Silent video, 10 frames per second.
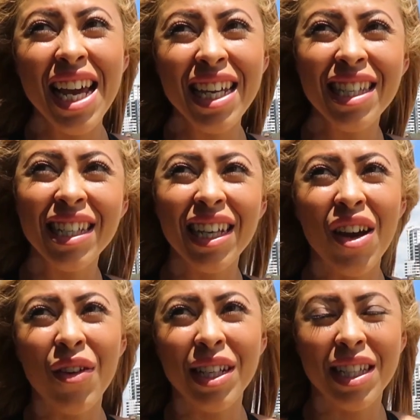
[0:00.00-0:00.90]
isn't
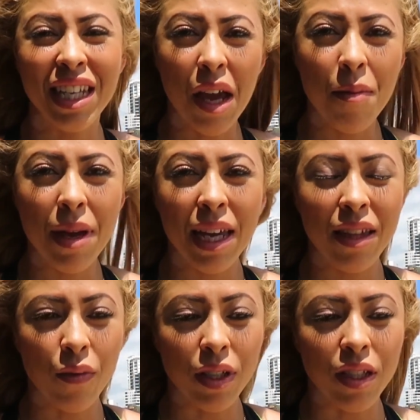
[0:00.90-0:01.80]
going to get me
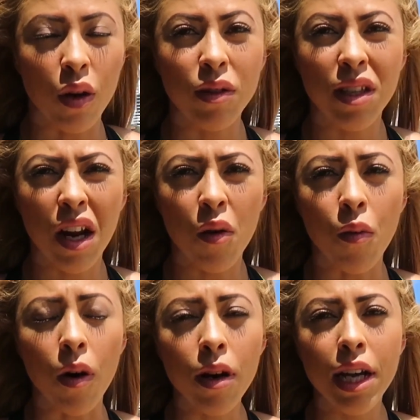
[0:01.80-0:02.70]
the results that I
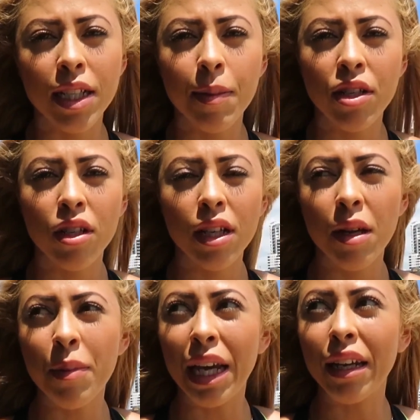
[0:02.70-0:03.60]
want, especially
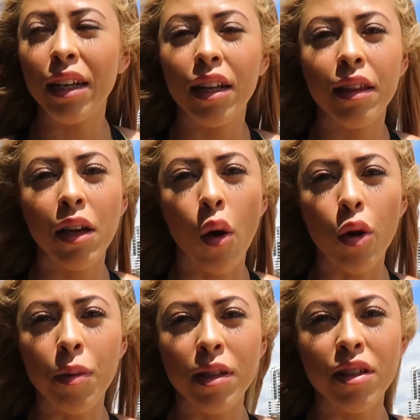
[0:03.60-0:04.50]
competing in the
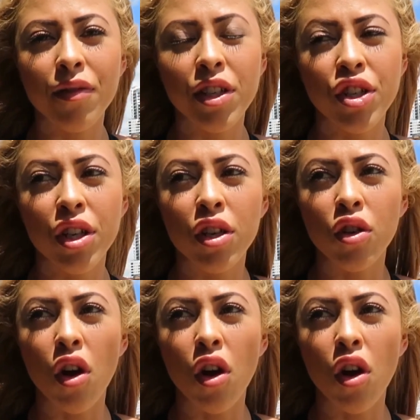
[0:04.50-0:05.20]
open division.